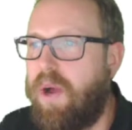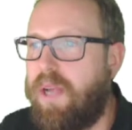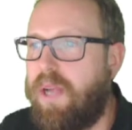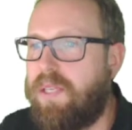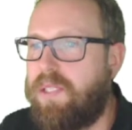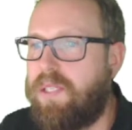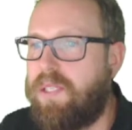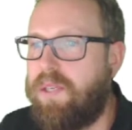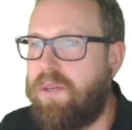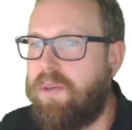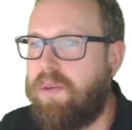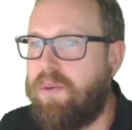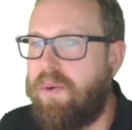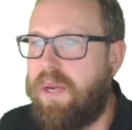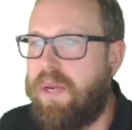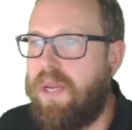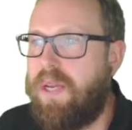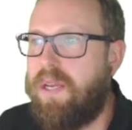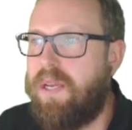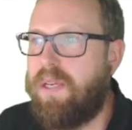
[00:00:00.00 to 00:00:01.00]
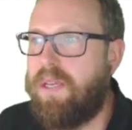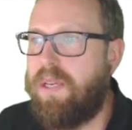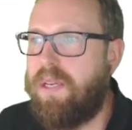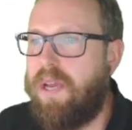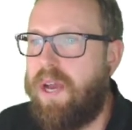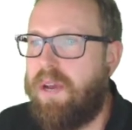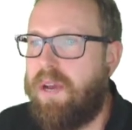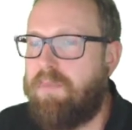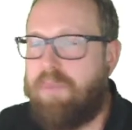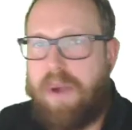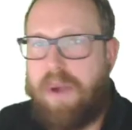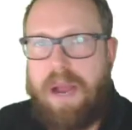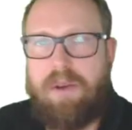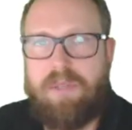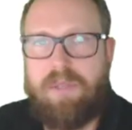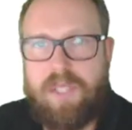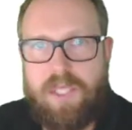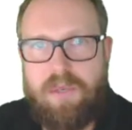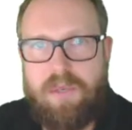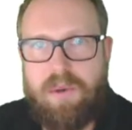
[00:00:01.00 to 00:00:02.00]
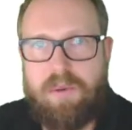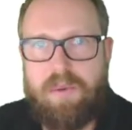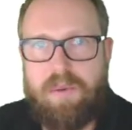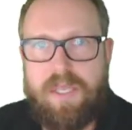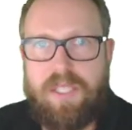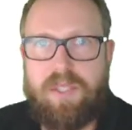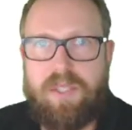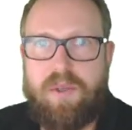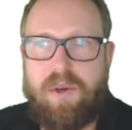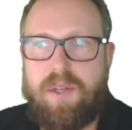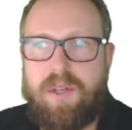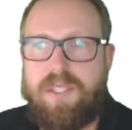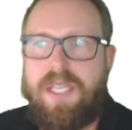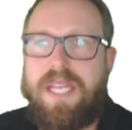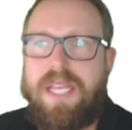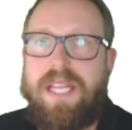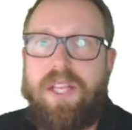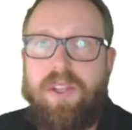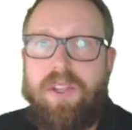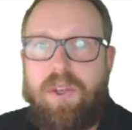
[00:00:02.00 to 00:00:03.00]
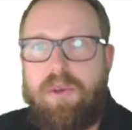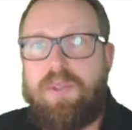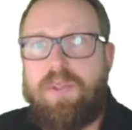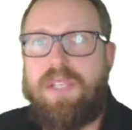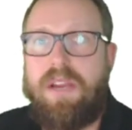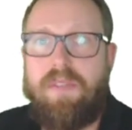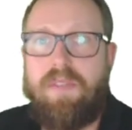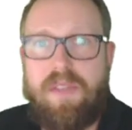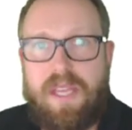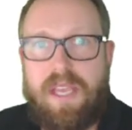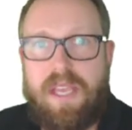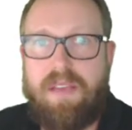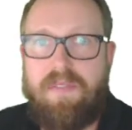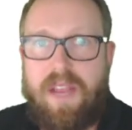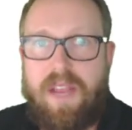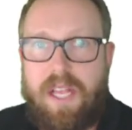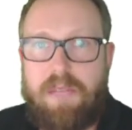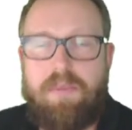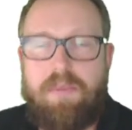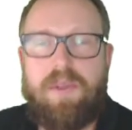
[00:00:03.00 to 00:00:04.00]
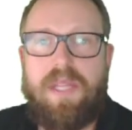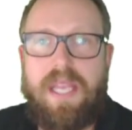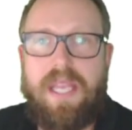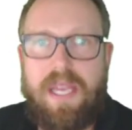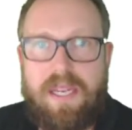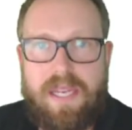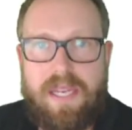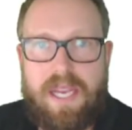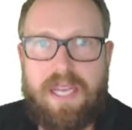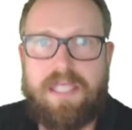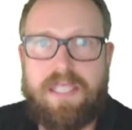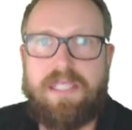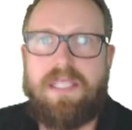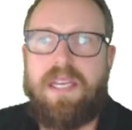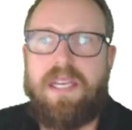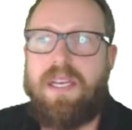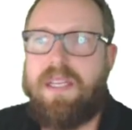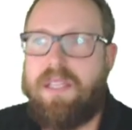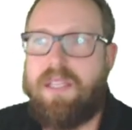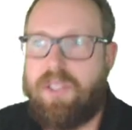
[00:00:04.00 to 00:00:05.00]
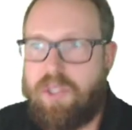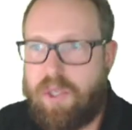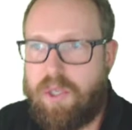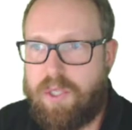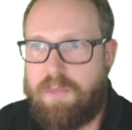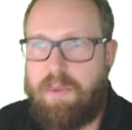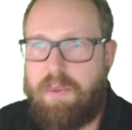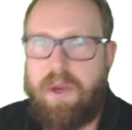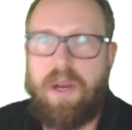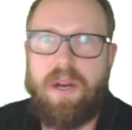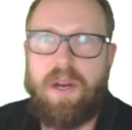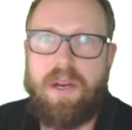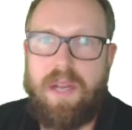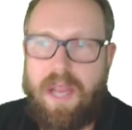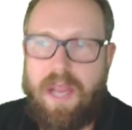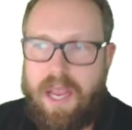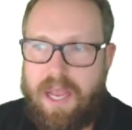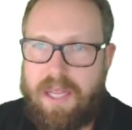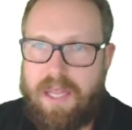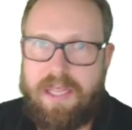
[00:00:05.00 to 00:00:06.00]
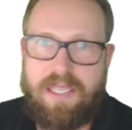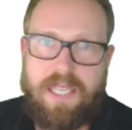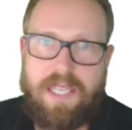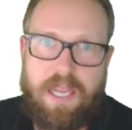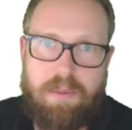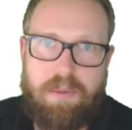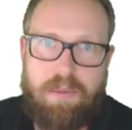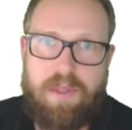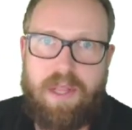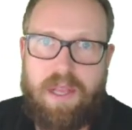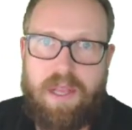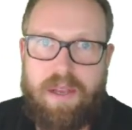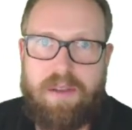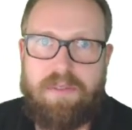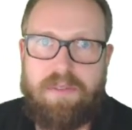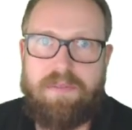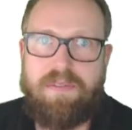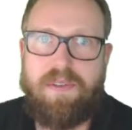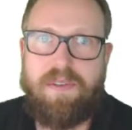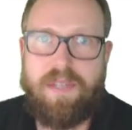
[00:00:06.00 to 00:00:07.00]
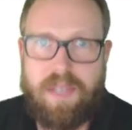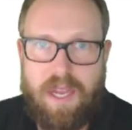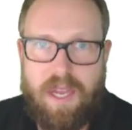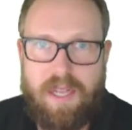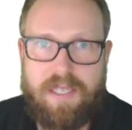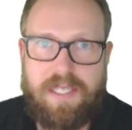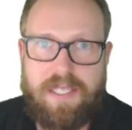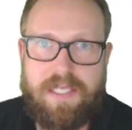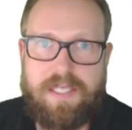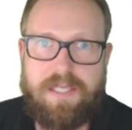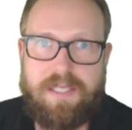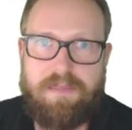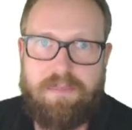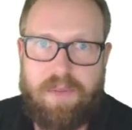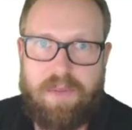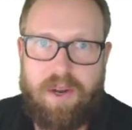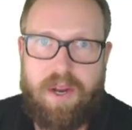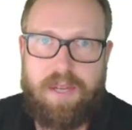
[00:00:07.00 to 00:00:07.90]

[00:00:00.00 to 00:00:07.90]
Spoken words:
to browse to a resource and then use everything available: the index, the search bar, and the table of contents. All right.